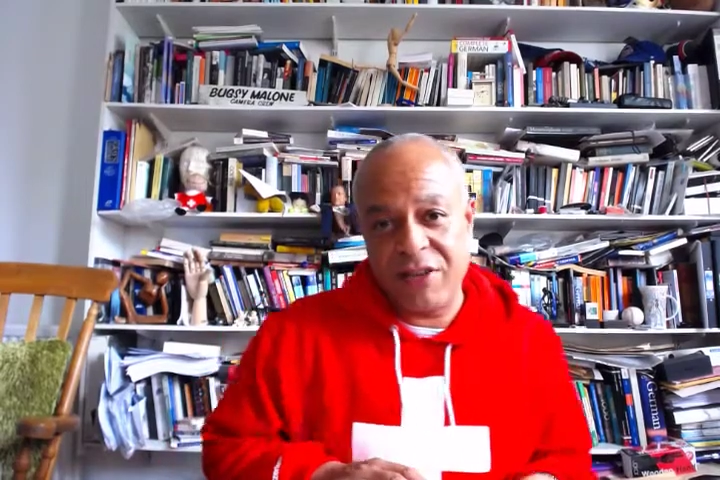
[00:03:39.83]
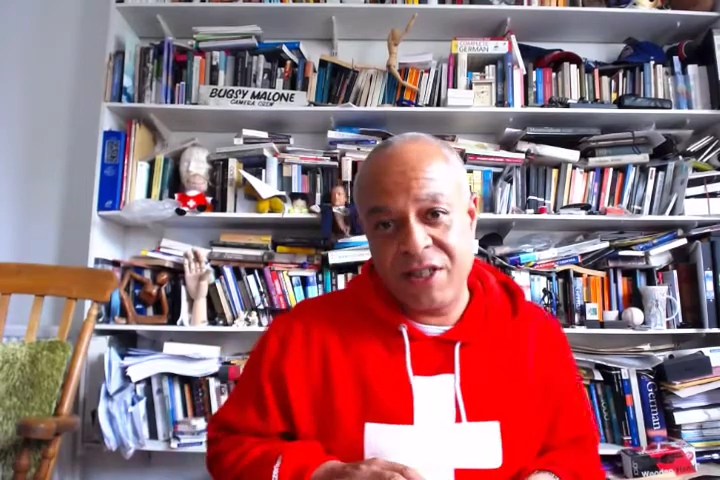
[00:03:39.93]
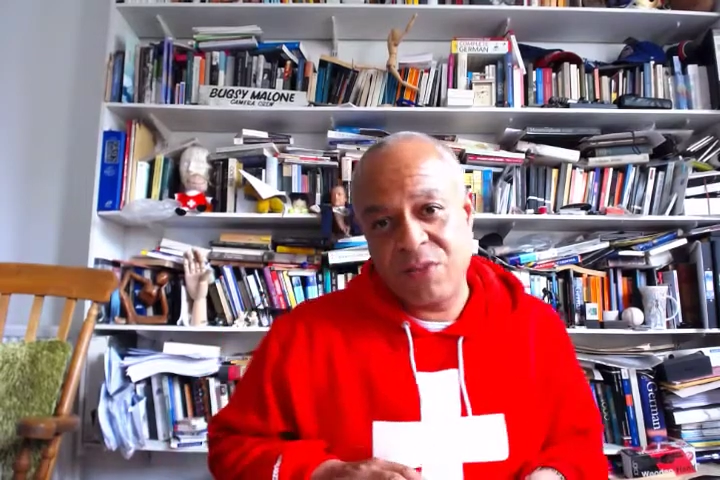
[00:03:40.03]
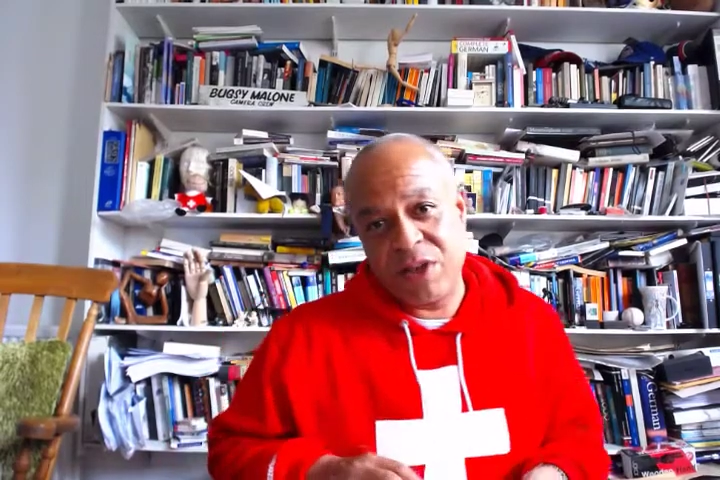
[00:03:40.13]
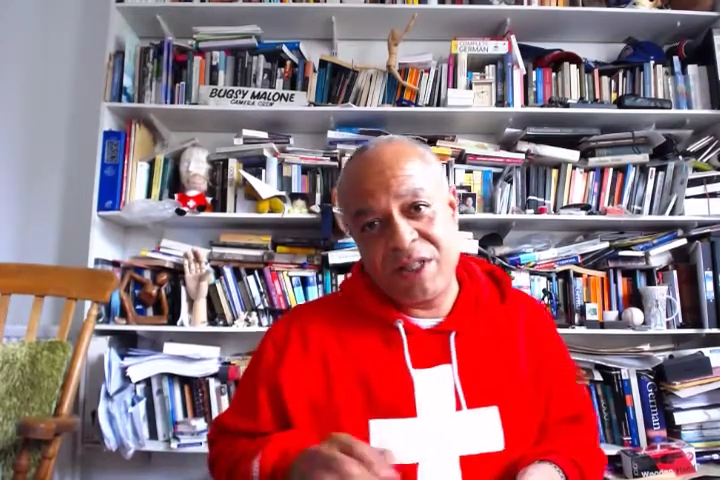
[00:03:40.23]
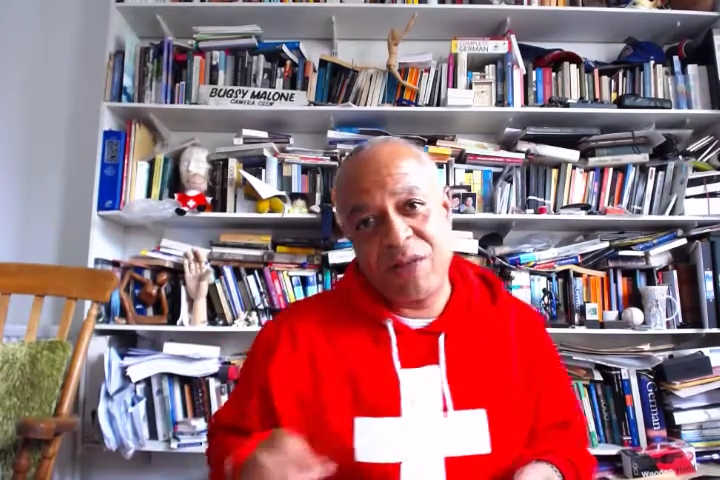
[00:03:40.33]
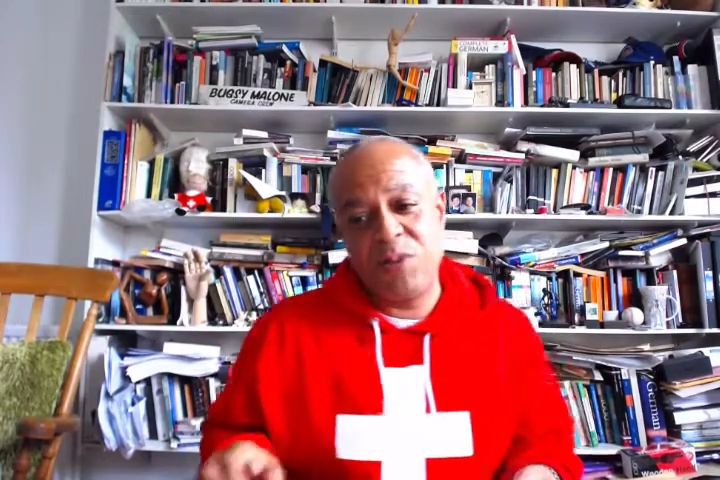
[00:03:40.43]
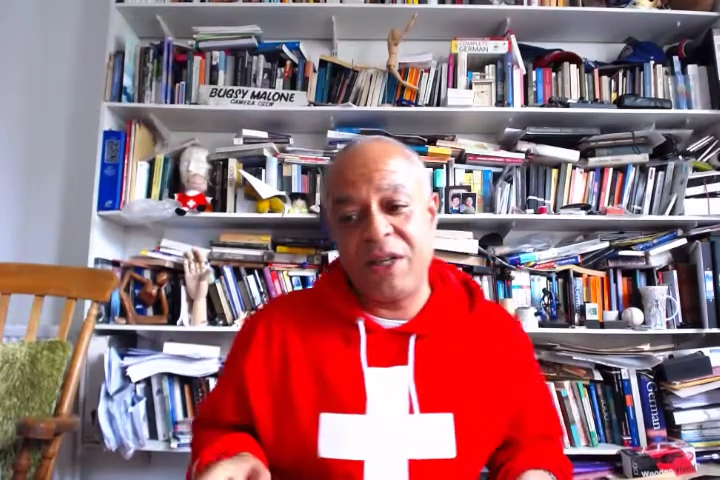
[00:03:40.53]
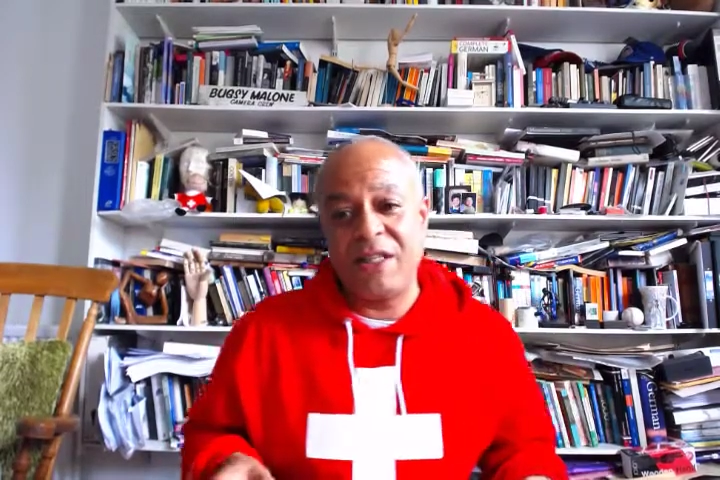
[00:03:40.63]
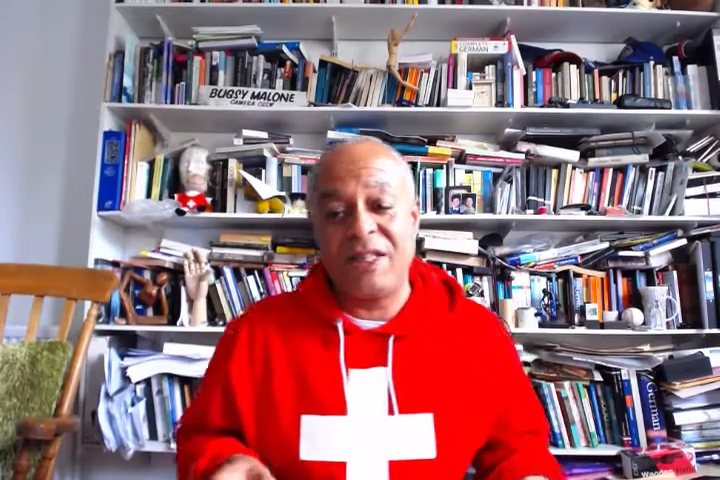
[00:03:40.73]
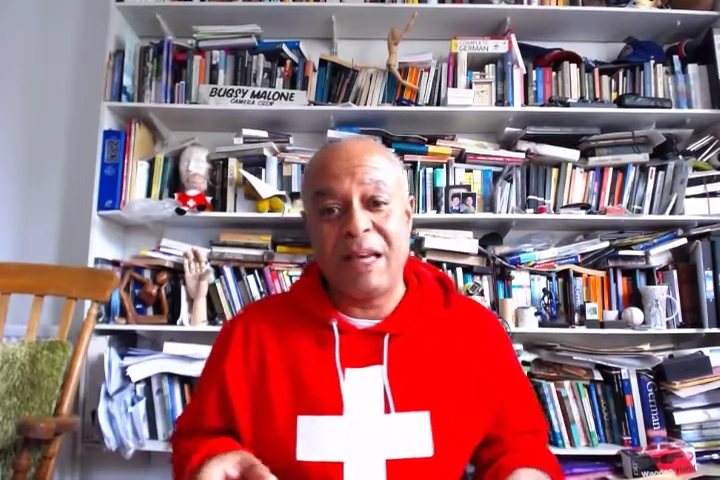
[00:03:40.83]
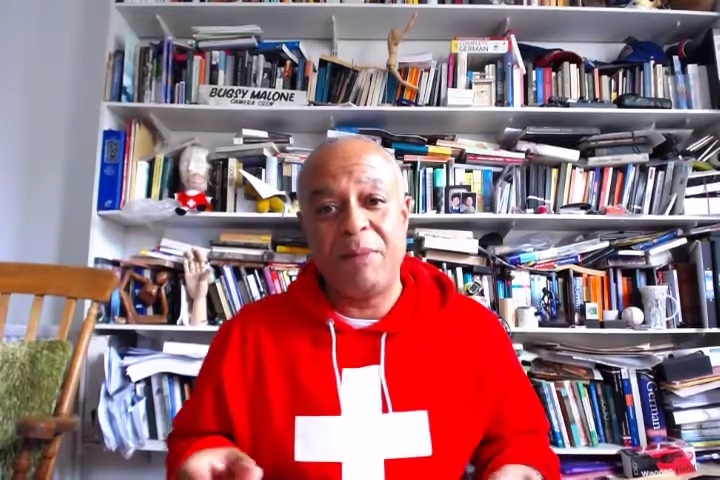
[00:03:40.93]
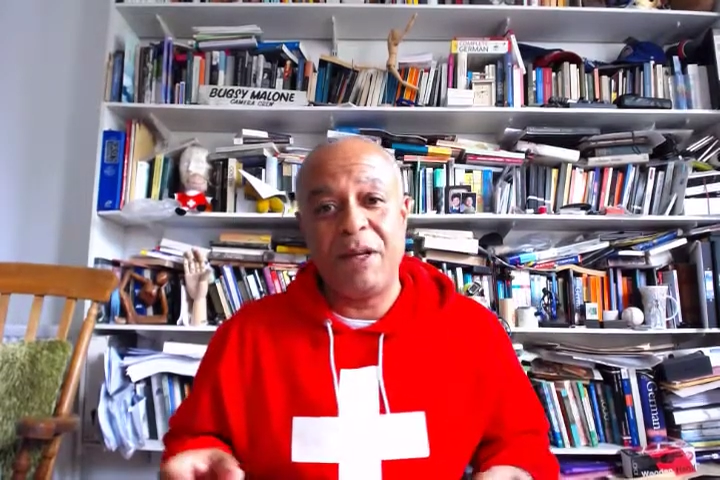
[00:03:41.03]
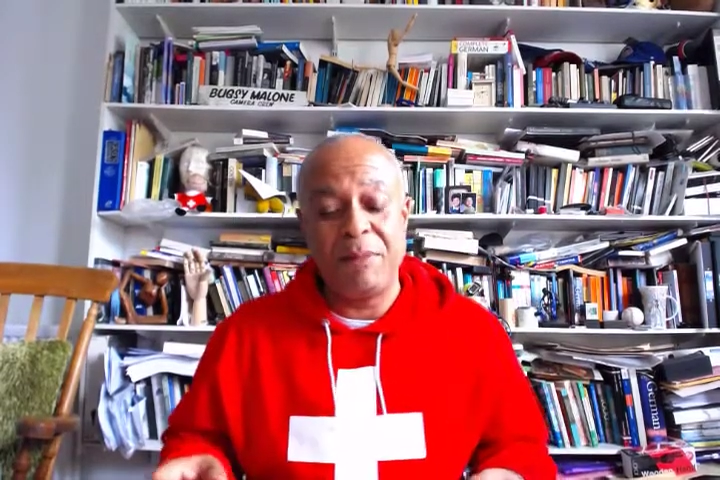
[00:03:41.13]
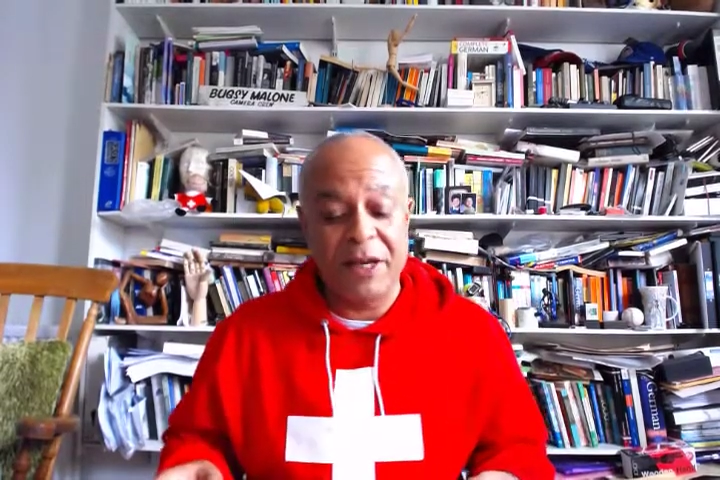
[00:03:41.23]
This is what he said when he's
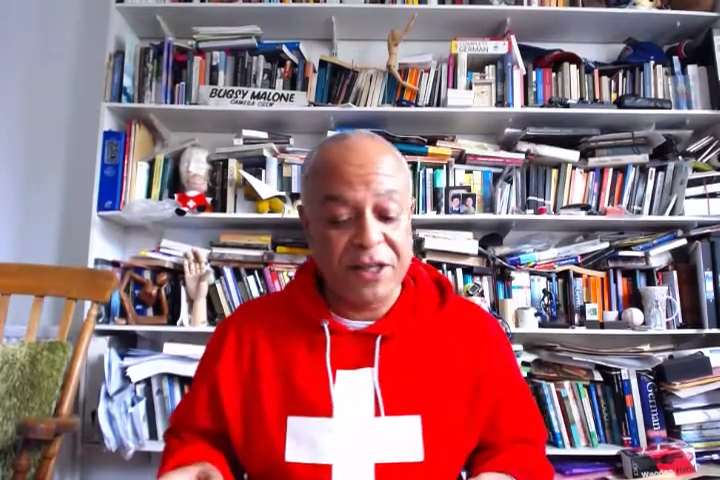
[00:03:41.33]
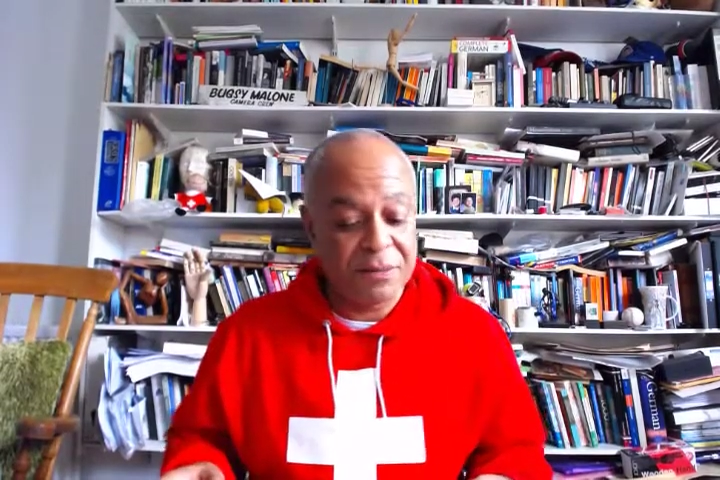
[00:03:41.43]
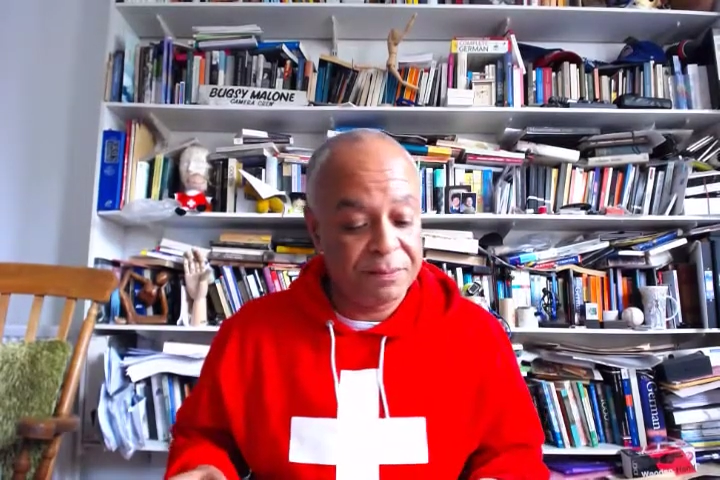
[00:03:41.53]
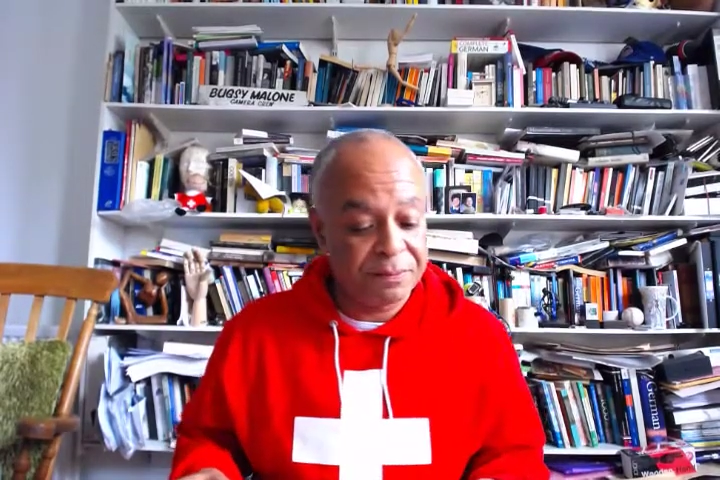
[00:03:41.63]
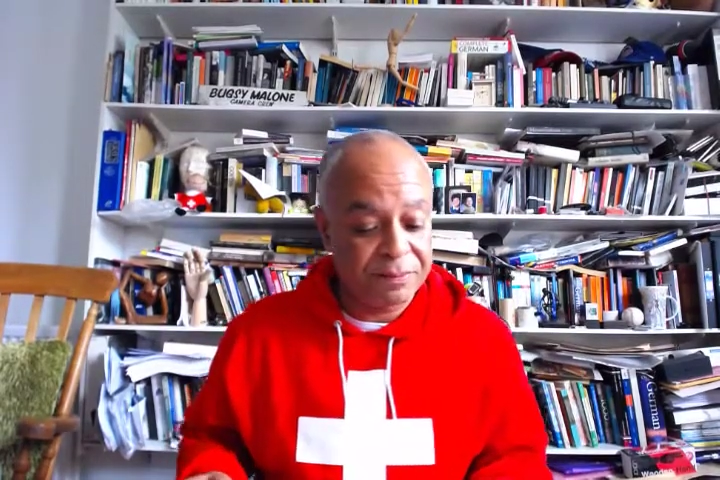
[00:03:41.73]
examining a patient.